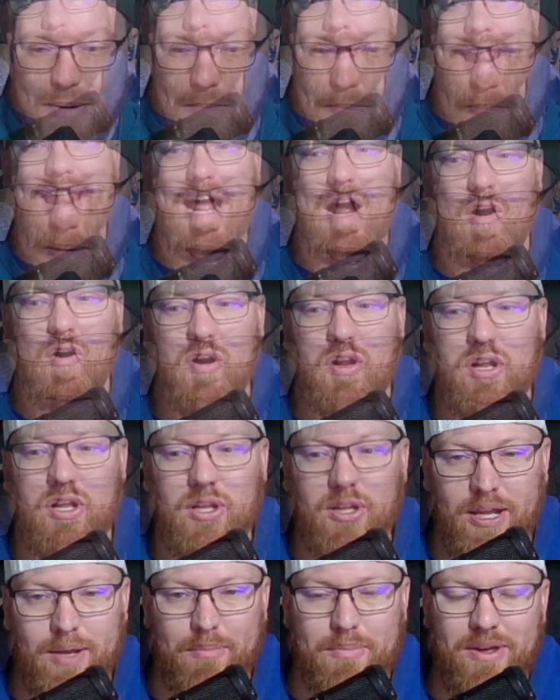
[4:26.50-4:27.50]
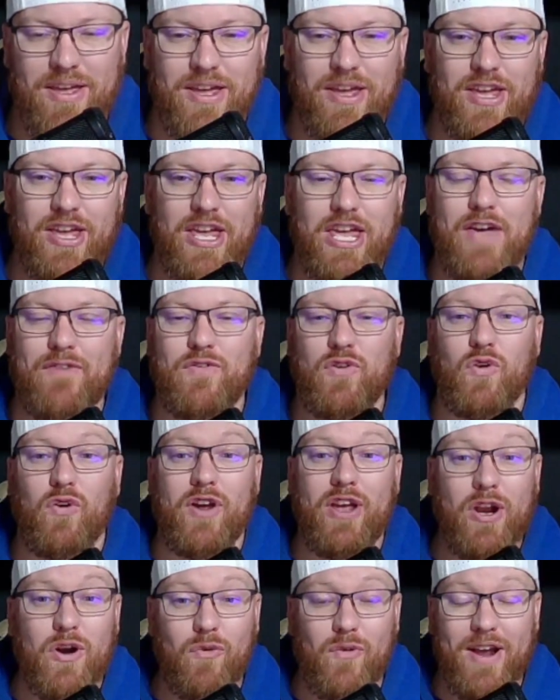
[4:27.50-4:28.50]
baby. Man-hour clip. If you're
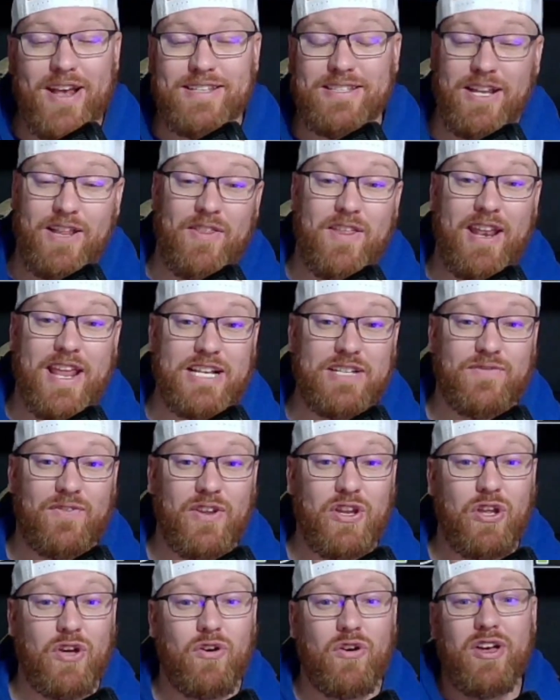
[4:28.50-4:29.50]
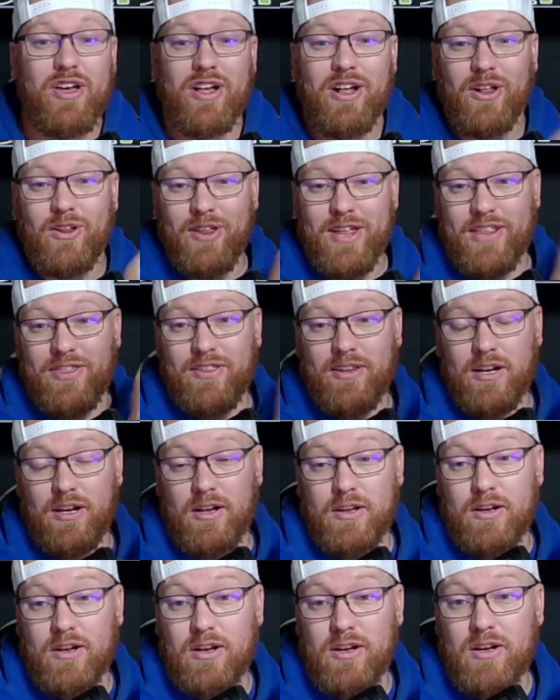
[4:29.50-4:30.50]
interested in the next video, click
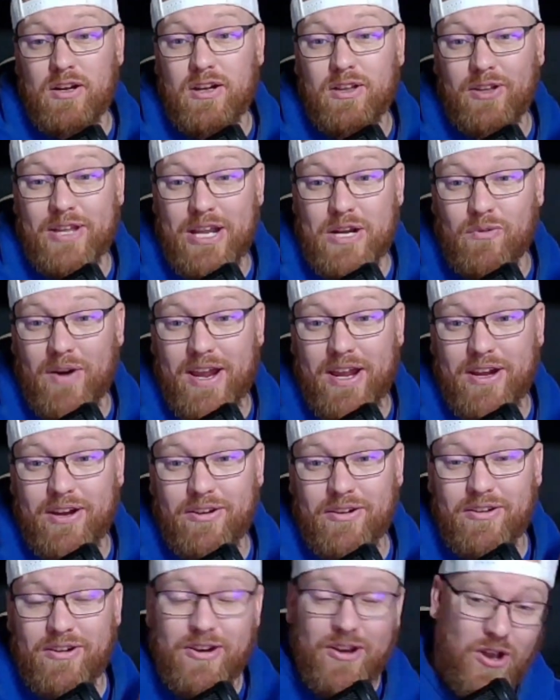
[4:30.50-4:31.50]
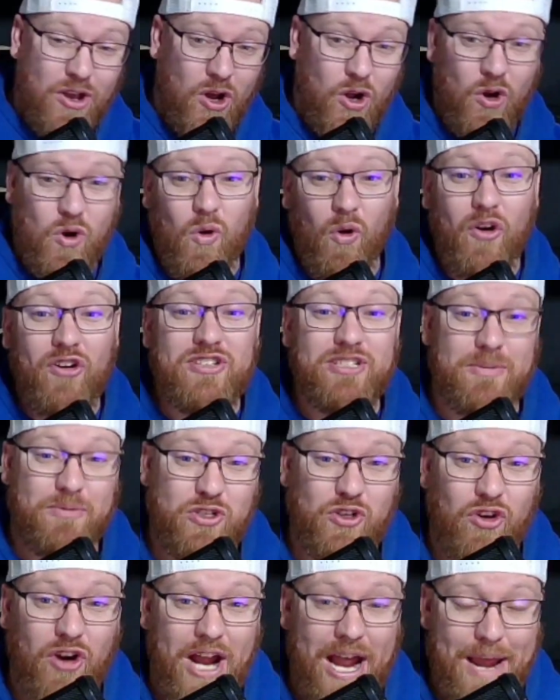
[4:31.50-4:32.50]
the link right here. Of course,
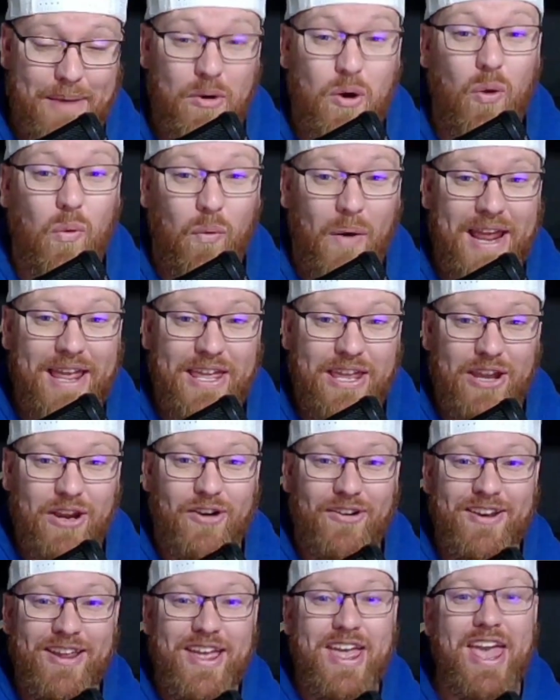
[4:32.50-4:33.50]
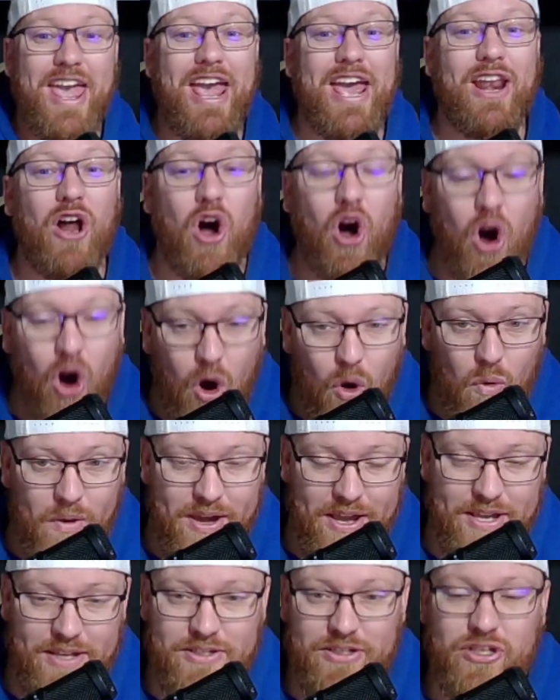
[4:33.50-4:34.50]
subscribe right here. And
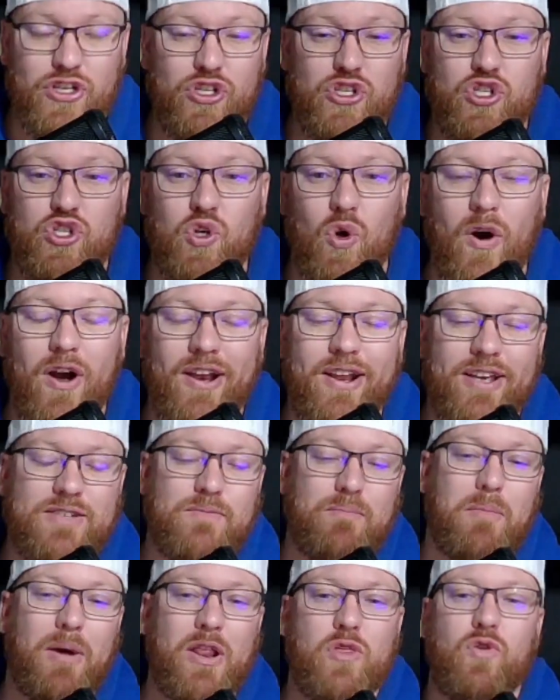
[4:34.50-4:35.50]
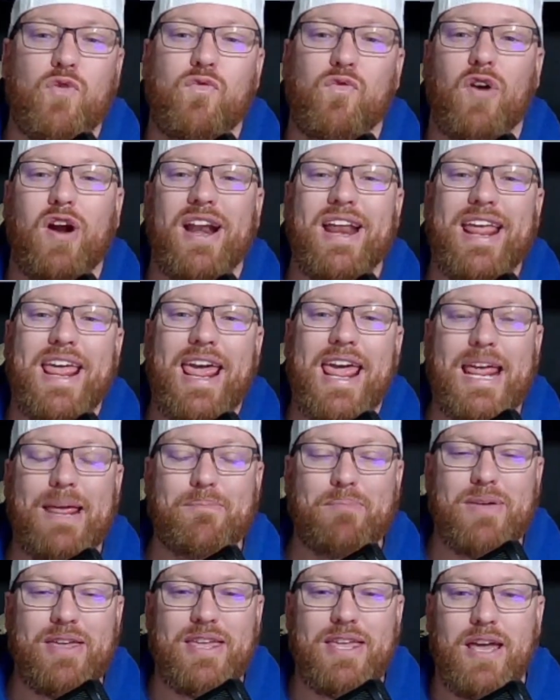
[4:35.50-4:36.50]
always join us Monday through Friday,
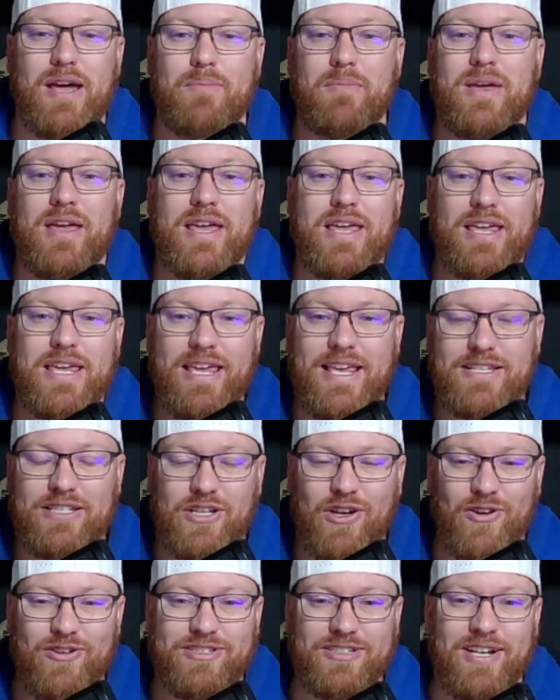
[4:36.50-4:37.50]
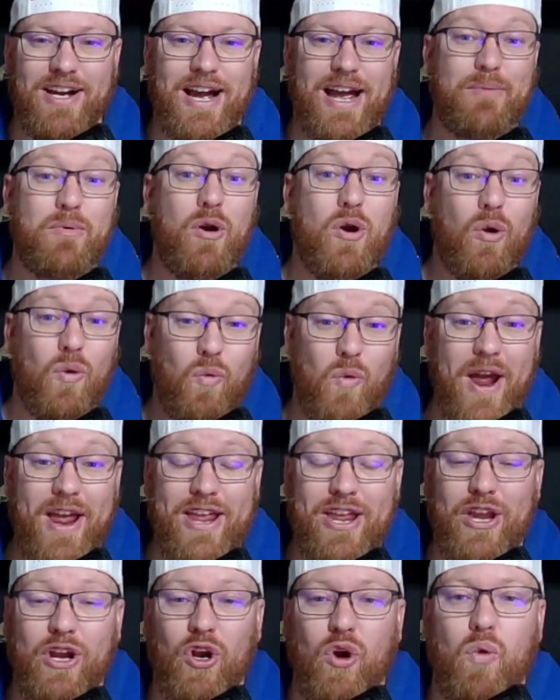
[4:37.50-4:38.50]
8 p.m. East Coast time,
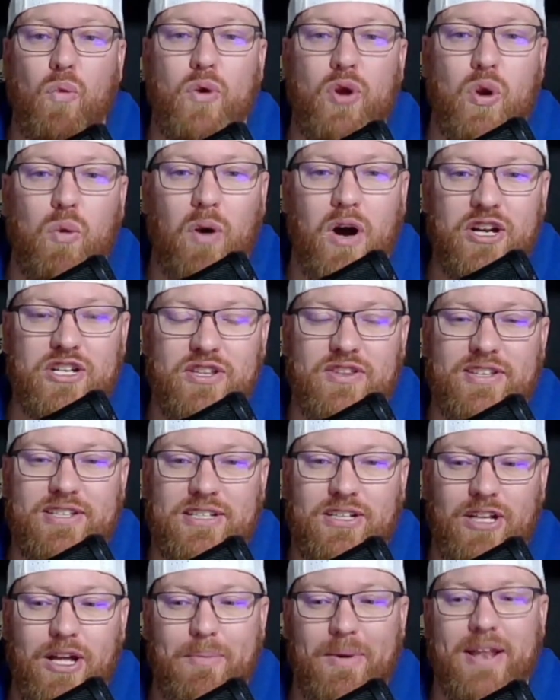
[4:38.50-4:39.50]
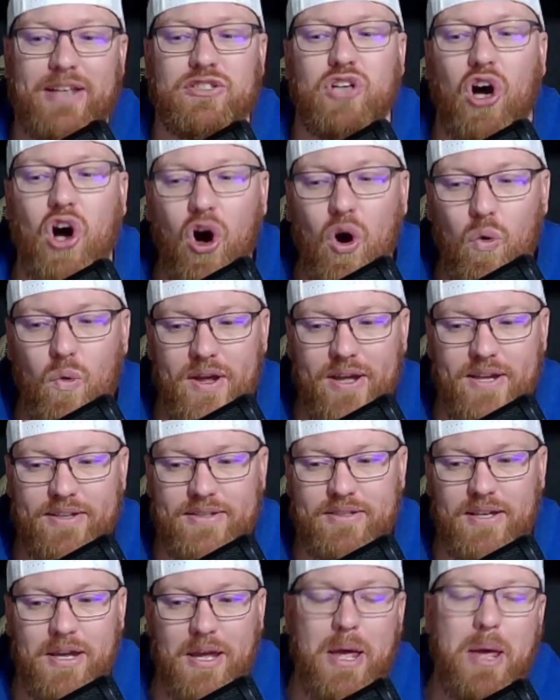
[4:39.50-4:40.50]
right here where you're watching this clip. And as
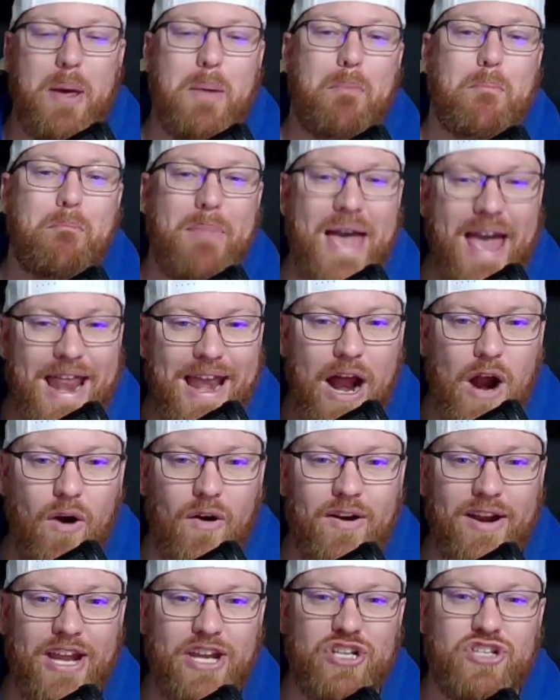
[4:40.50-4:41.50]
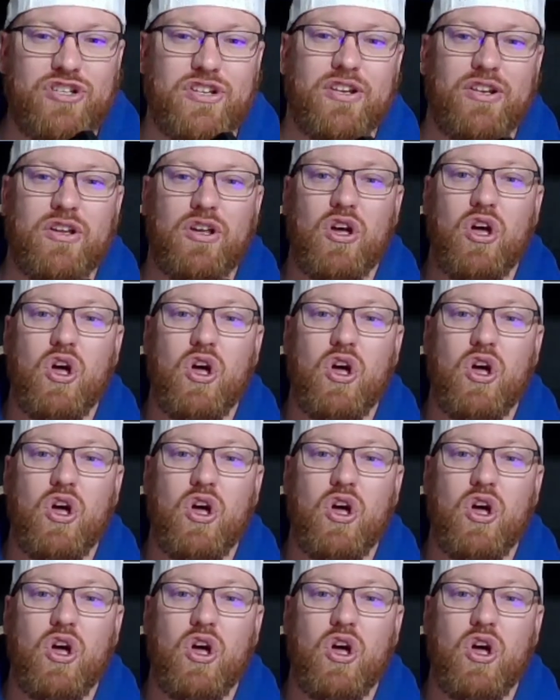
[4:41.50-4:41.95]
always, Man Hour Nation,